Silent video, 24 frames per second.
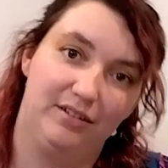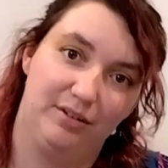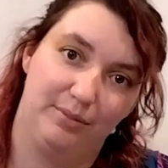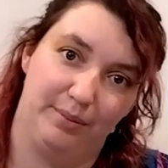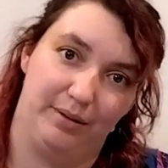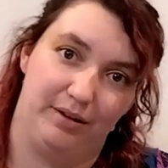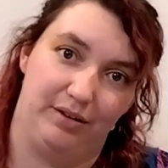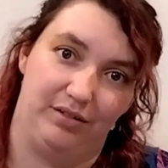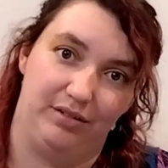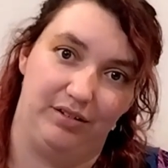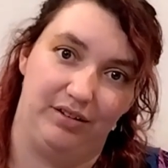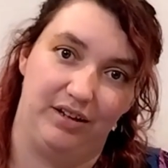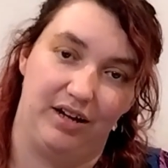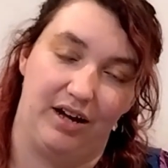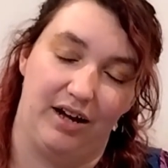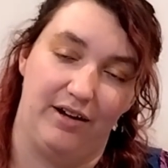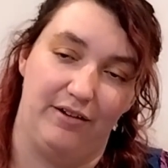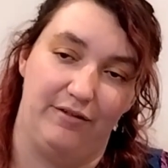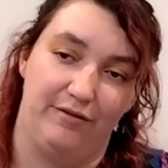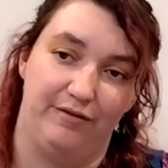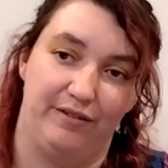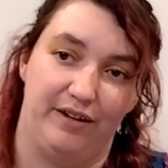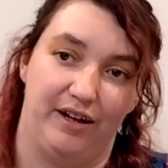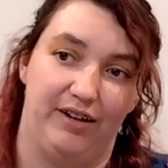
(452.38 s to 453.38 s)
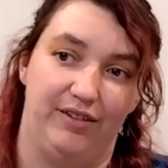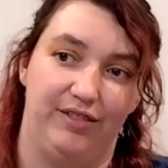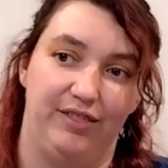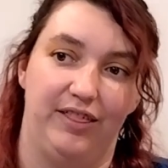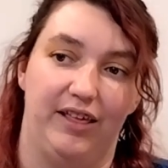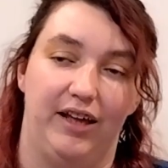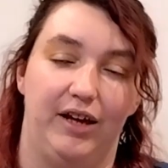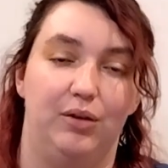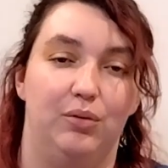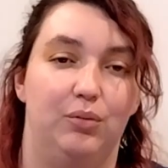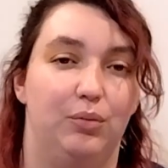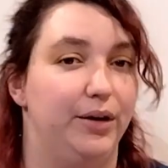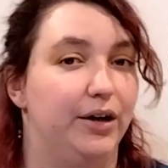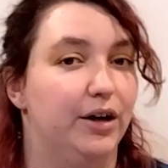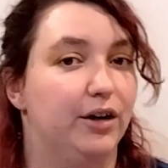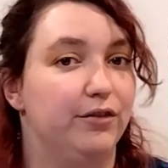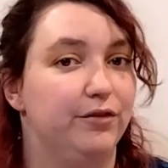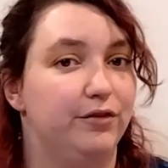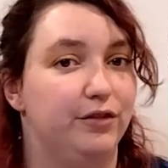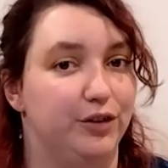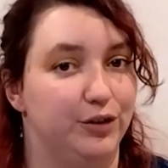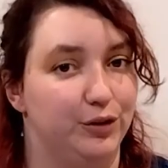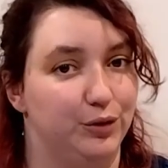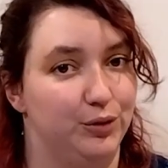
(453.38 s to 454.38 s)
experience, I've found that when
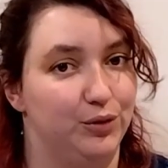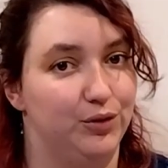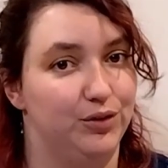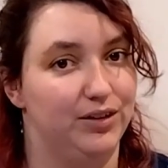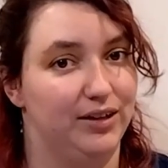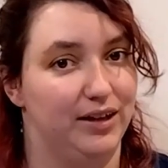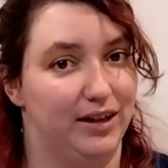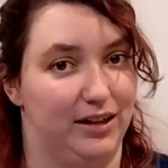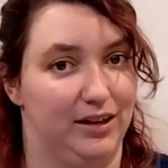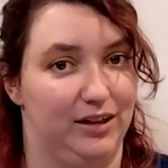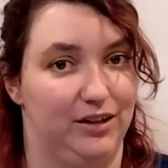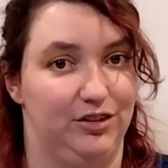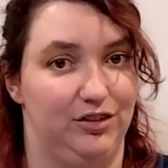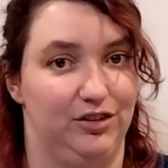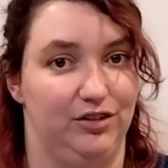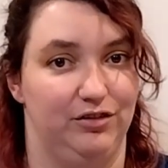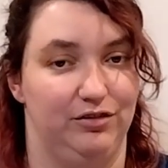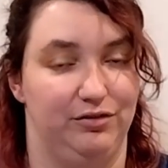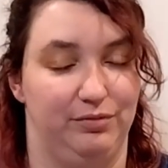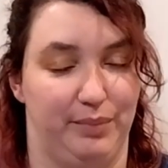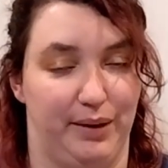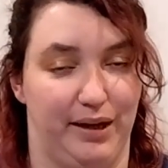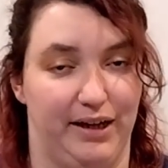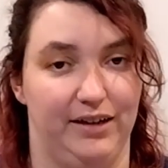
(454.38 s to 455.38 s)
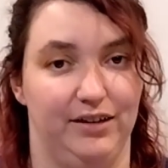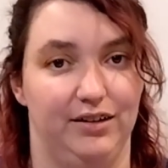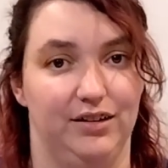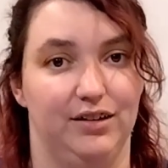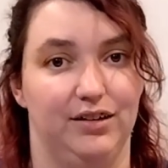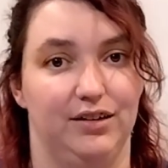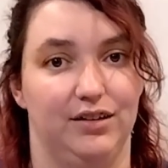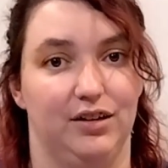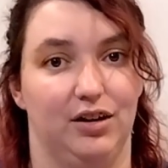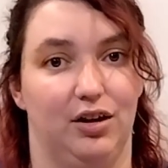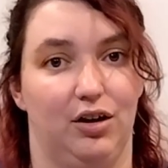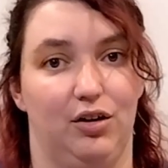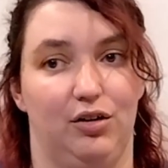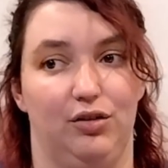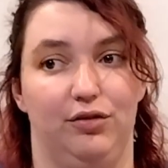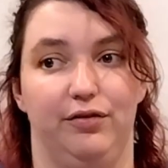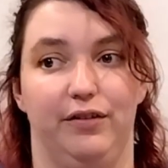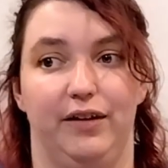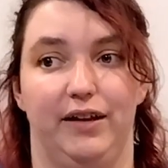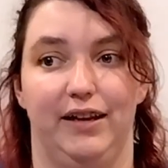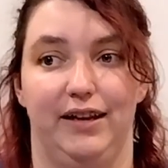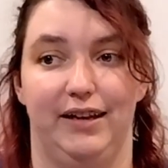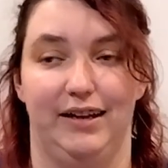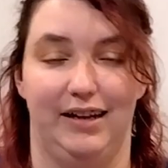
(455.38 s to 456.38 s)
I've used colour shift paints
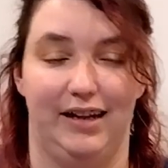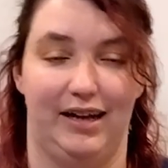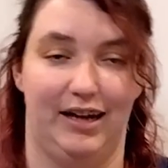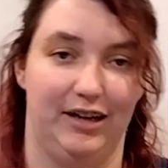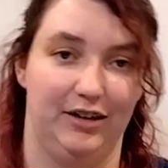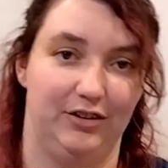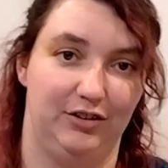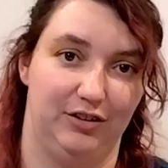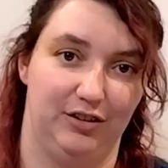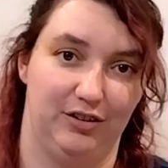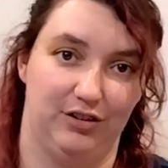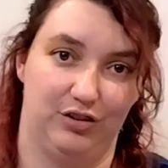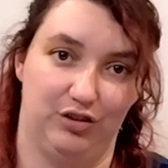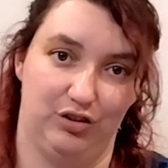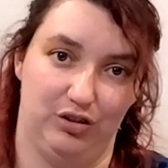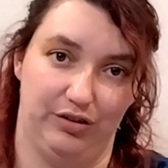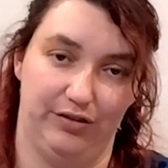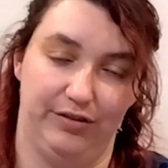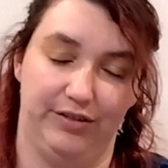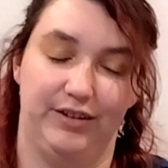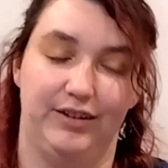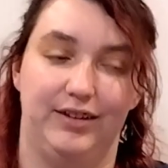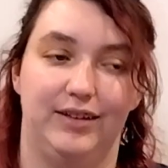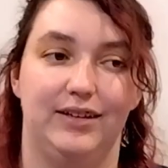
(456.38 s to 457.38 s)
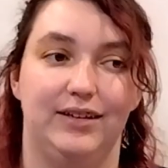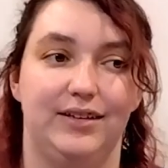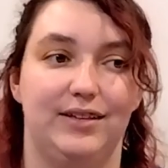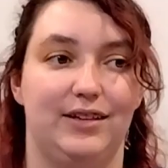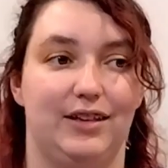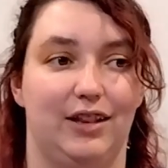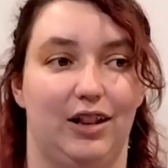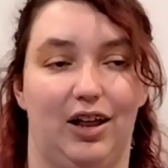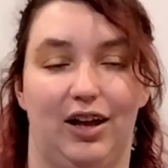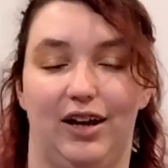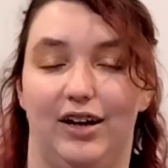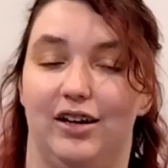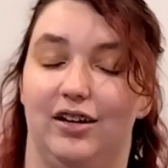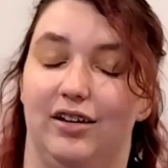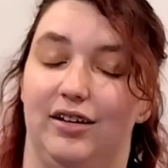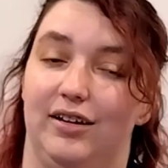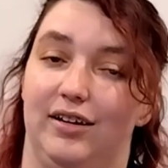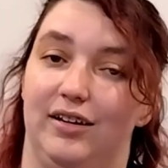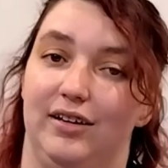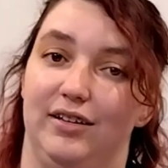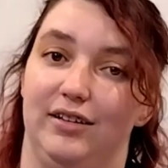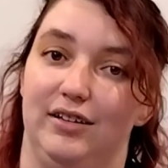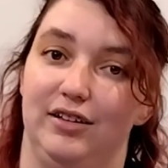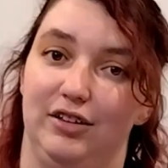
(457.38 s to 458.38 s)
over larger surfaces like
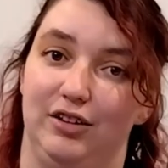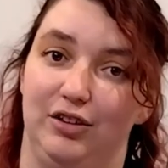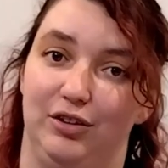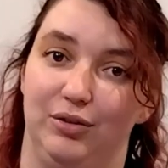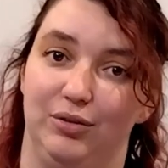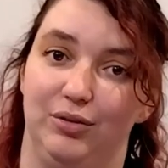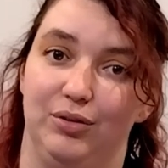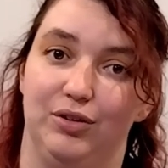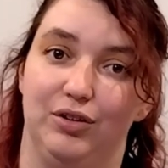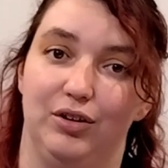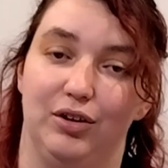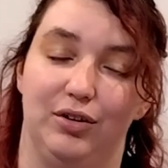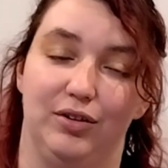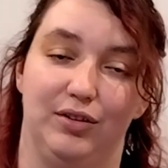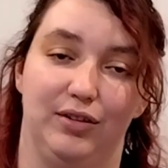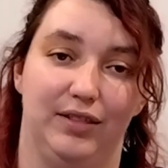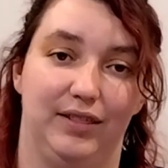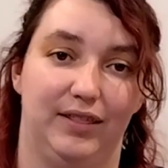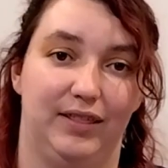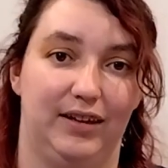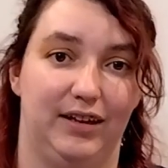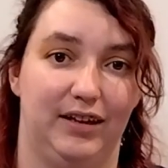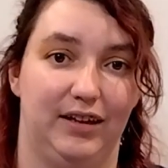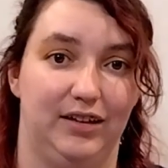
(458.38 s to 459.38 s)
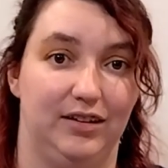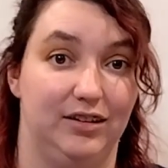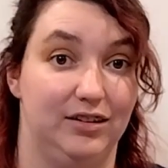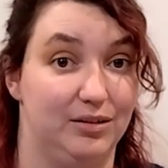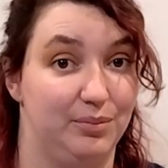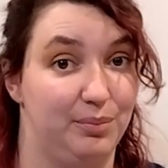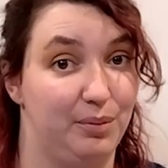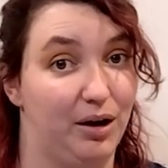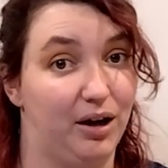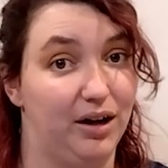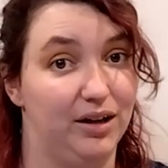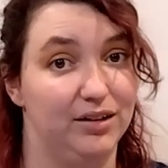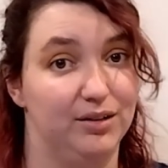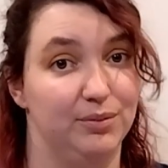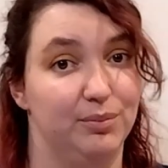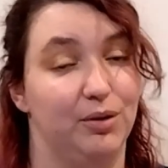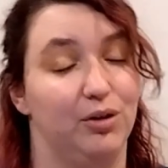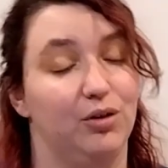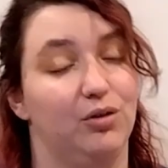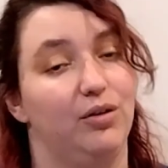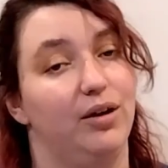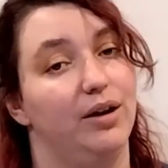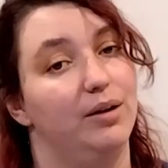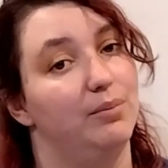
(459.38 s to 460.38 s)
I used on the Spires
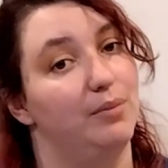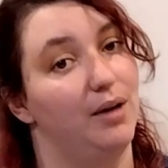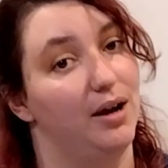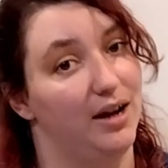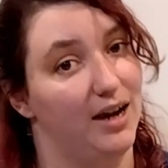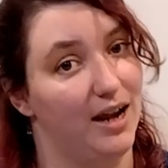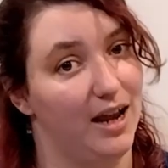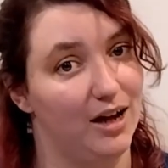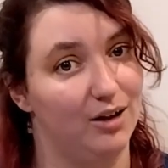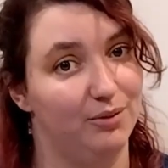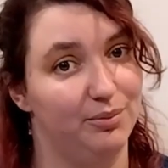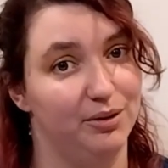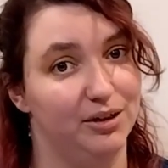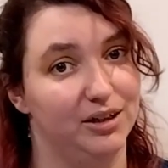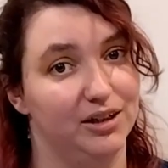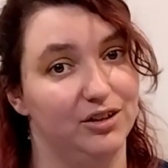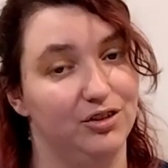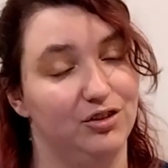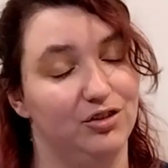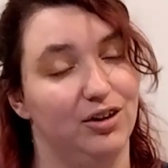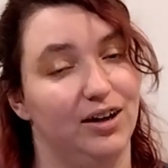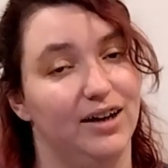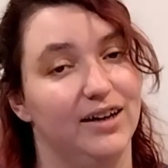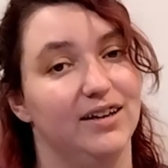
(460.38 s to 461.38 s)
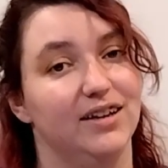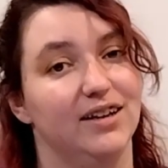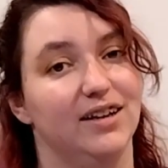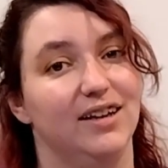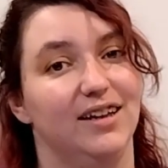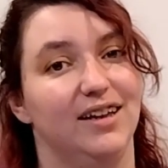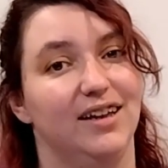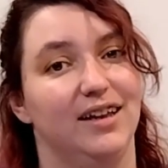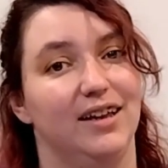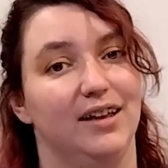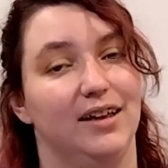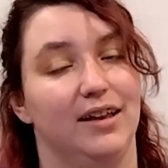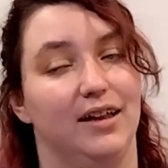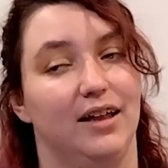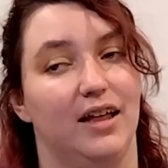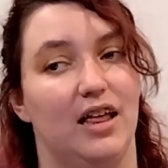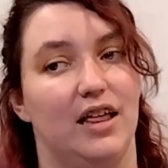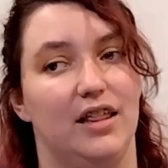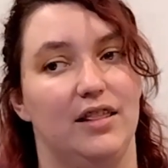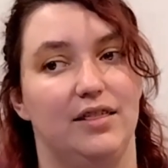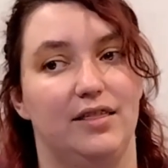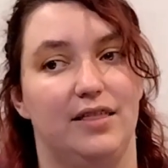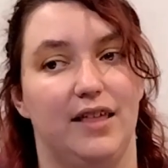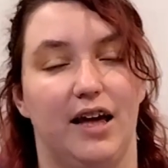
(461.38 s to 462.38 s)
model and my Hellbringer drape,
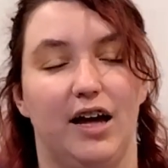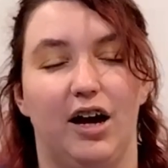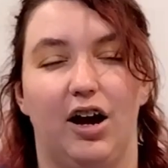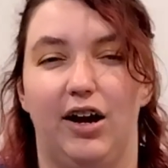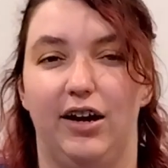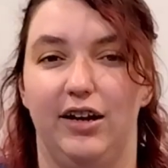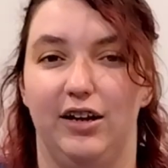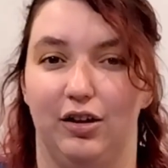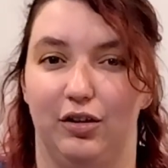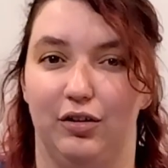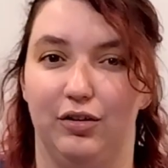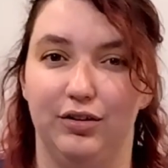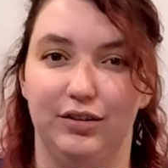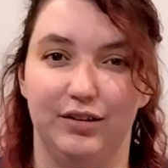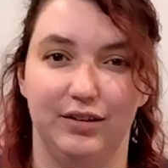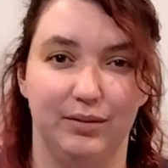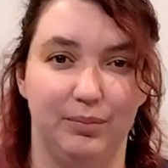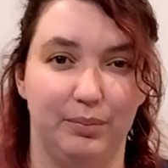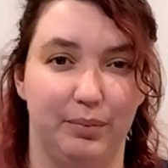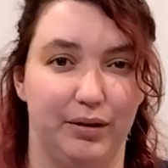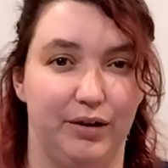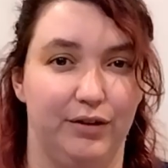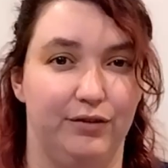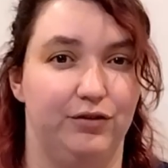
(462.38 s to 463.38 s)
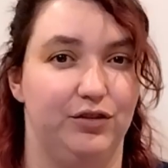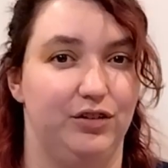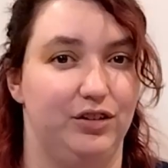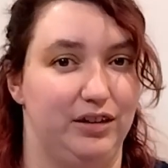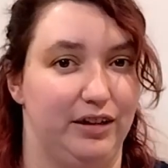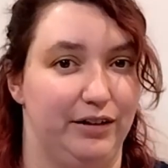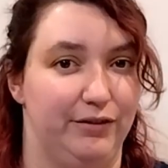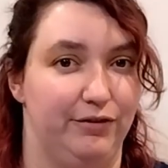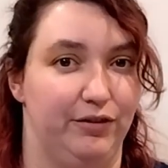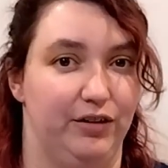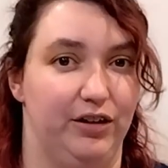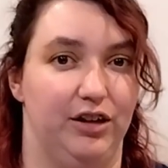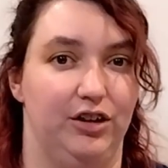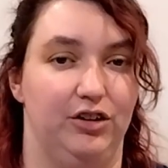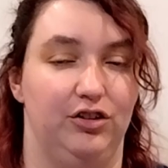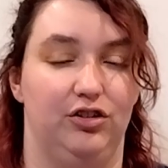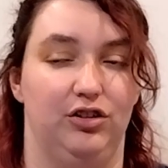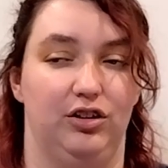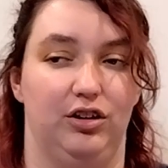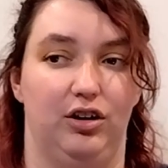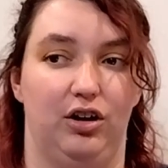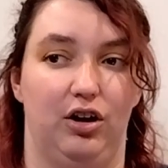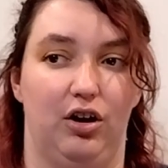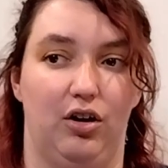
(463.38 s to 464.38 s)
that I lost a bit of
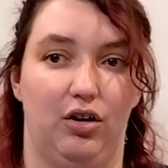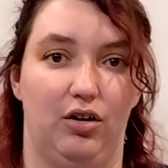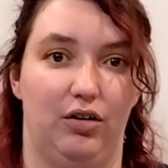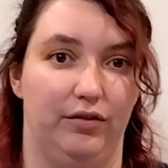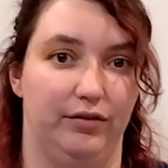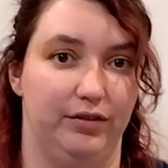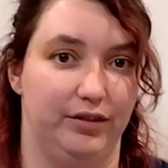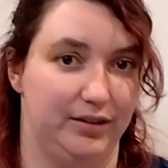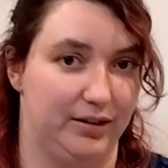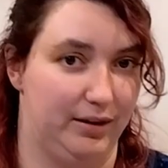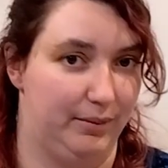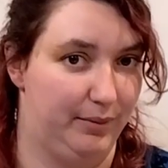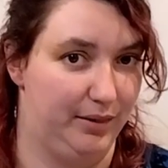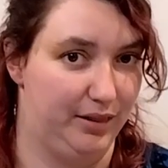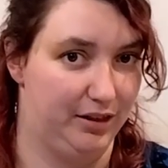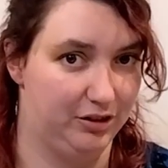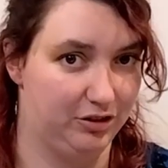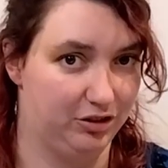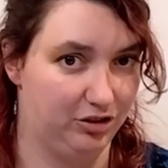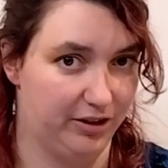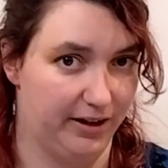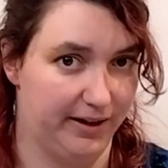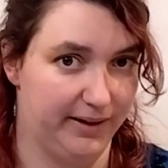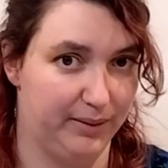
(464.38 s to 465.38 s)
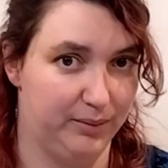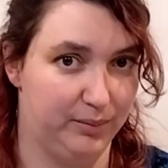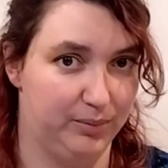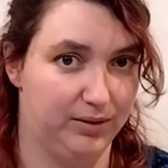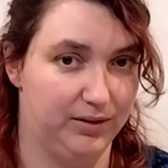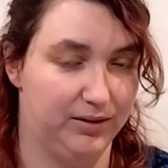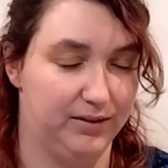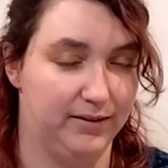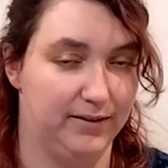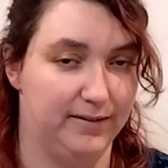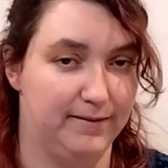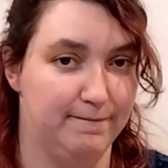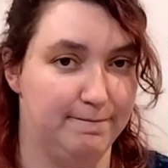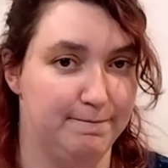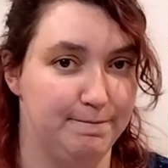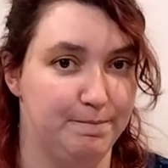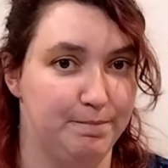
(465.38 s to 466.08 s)
definition of some of the shapes.